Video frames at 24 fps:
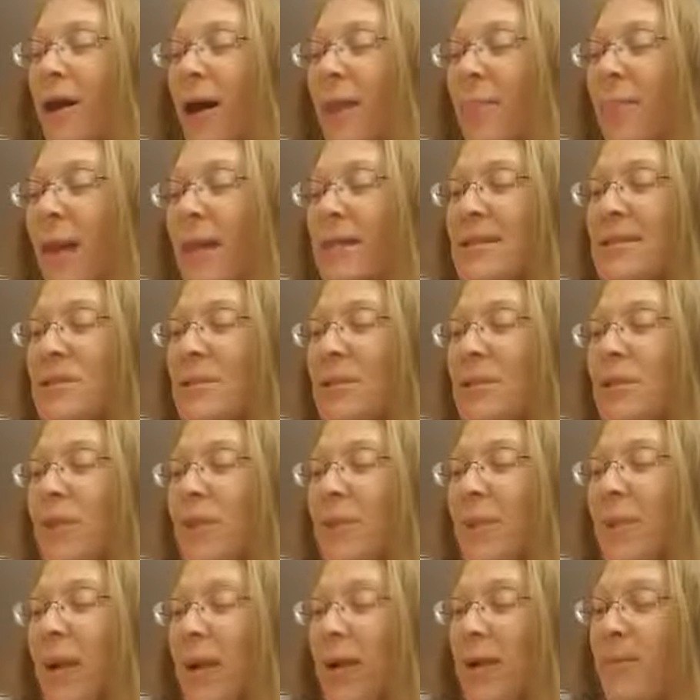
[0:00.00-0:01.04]
a bicycle
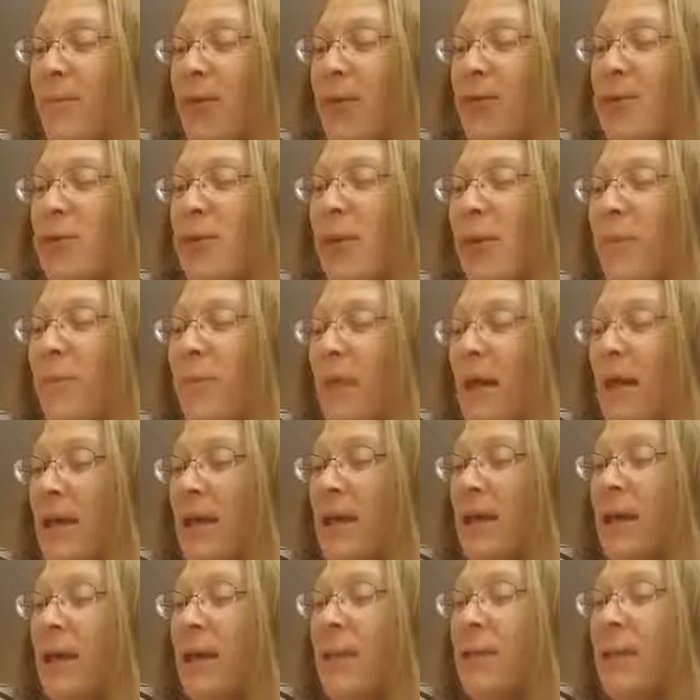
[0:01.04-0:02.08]
repairman told me
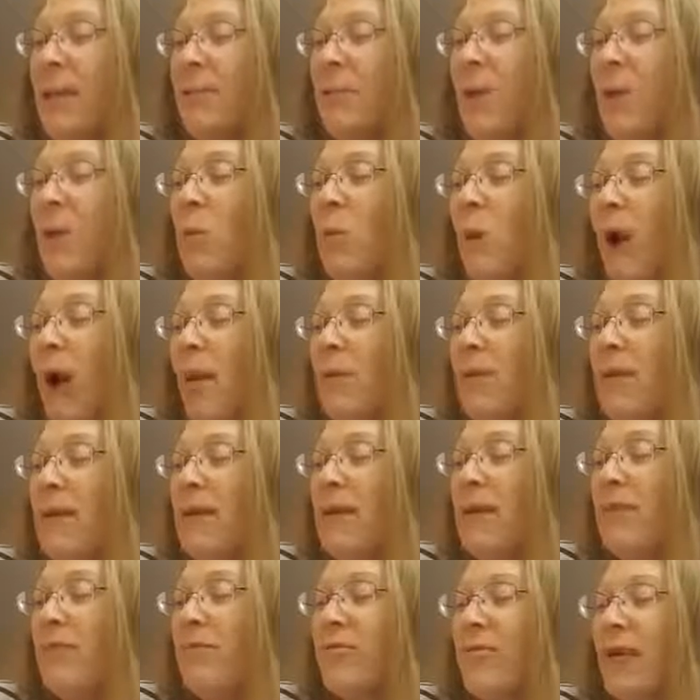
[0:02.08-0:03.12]
that my
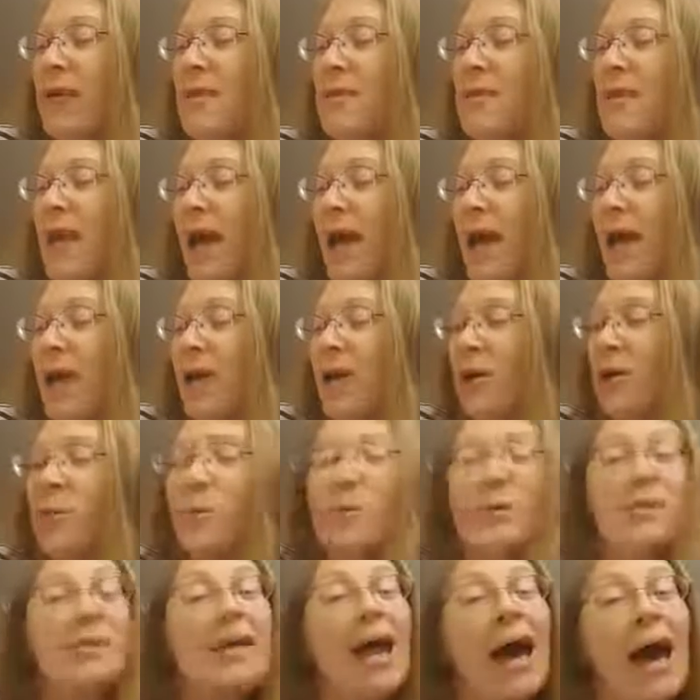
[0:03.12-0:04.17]
wobbly front tire
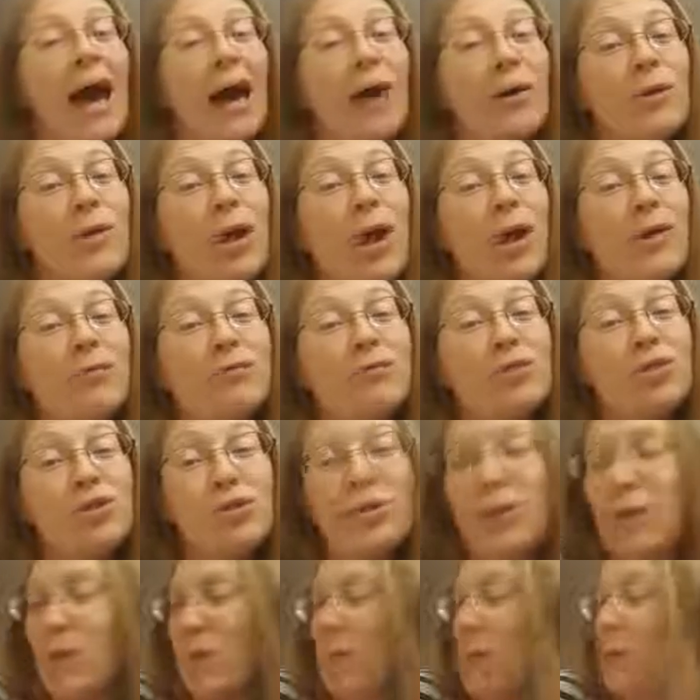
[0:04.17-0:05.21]
was out of
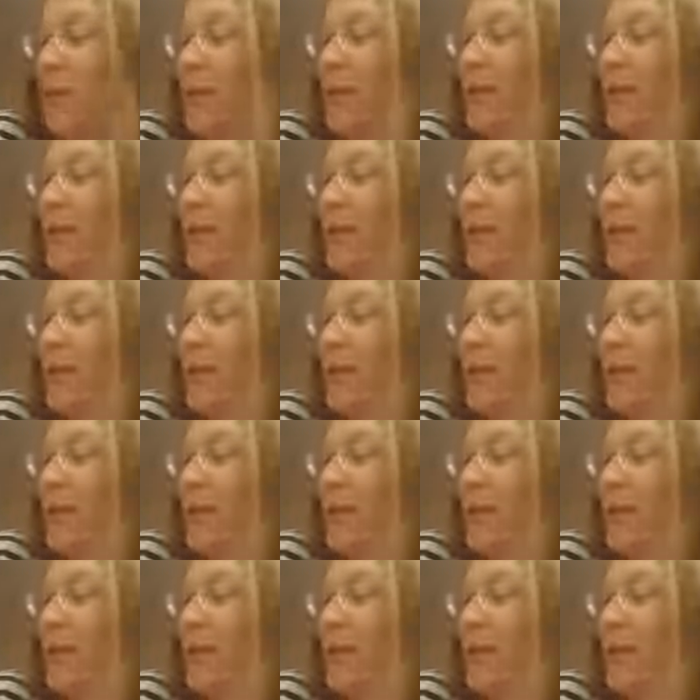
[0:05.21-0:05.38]
true,